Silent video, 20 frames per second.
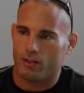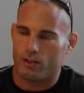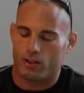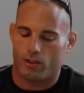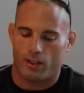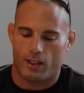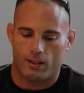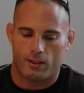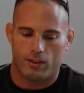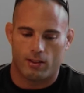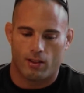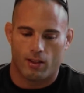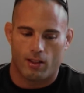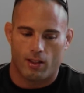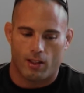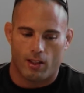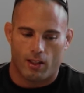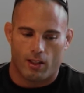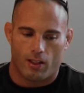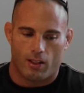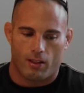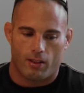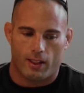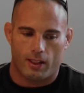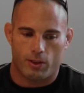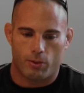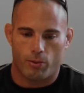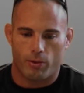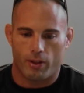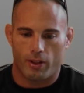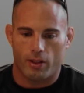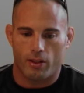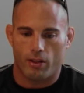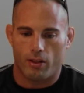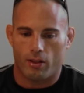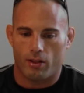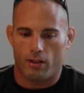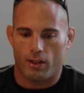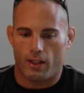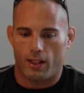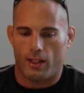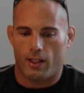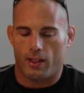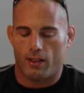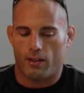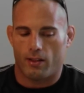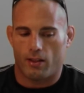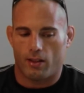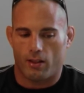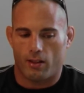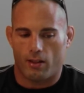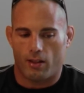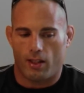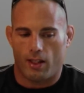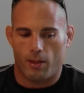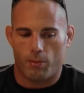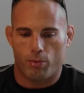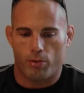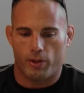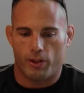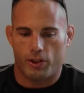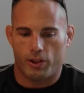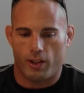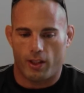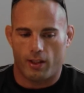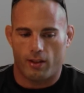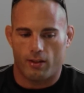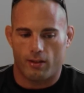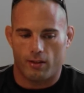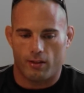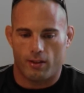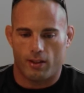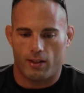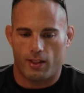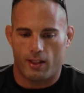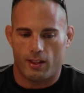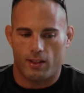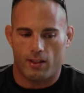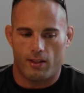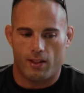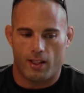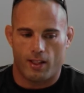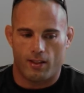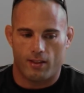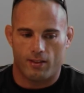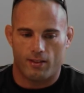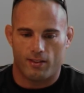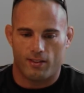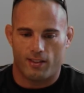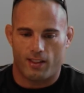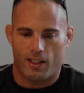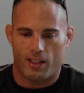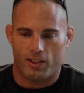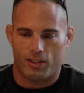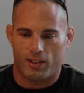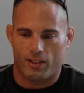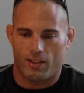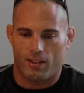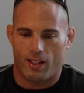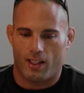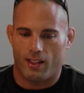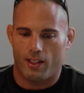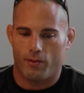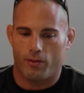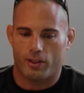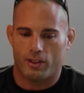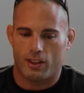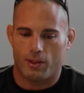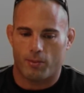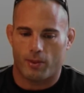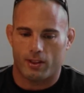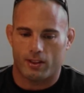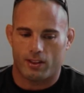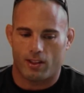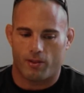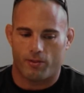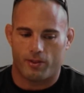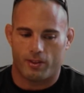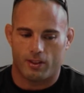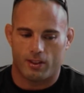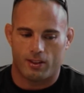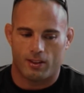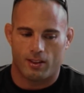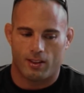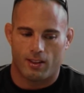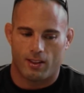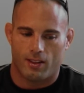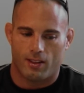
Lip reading: So that's really good, and I appreciate that they did that. Actually, I never see myself as,